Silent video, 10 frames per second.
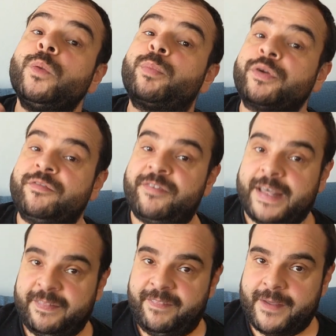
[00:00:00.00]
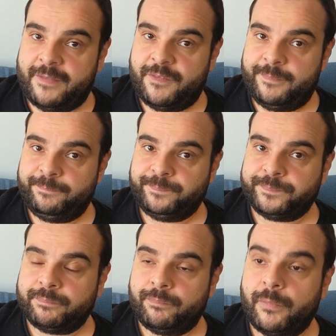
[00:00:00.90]
prevent that
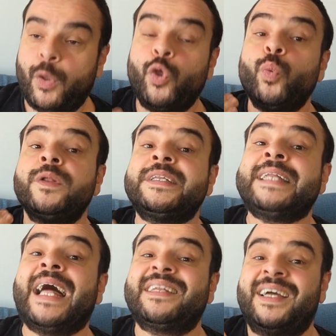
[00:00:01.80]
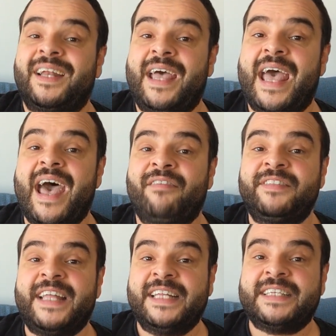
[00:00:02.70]
you will not gonna have
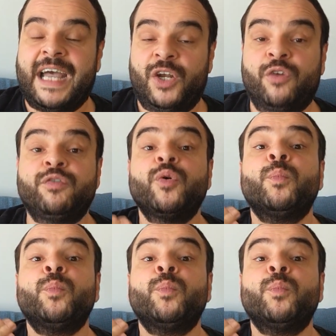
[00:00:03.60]
that kind of